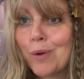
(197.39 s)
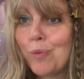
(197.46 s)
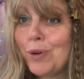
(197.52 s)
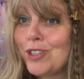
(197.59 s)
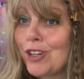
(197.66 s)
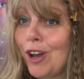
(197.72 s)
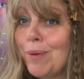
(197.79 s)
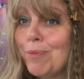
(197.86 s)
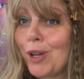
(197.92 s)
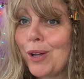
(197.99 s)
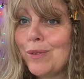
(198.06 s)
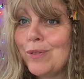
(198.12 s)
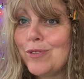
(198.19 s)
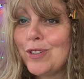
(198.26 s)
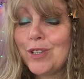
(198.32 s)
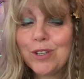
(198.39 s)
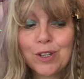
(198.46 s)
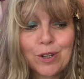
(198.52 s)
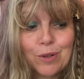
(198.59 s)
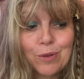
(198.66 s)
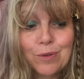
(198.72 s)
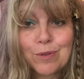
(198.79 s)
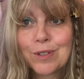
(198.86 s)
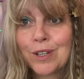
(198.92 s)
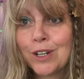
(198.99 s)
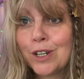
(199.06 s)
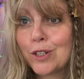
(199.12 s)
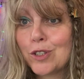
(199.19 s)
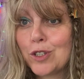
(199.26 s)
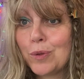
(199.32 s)
which I'm going to use
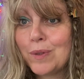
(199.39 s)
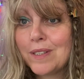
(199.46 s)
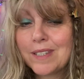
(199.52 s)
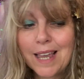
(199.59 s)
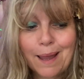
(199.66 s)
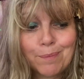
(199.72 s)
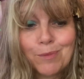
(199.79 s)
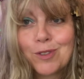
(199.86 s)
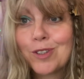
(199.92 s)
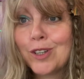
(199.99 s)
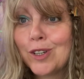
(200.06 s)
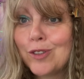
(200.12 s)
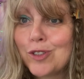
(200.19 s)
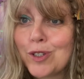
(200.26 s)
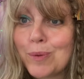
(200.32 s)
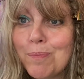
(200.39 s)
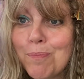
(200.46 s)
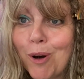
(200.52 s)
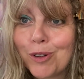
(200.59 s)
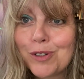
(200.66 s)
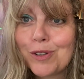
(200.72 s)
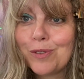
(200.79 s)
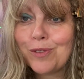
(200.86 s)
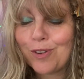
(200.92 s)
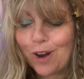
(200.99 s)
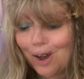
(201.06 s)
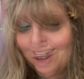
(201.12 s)
to attempt to modify.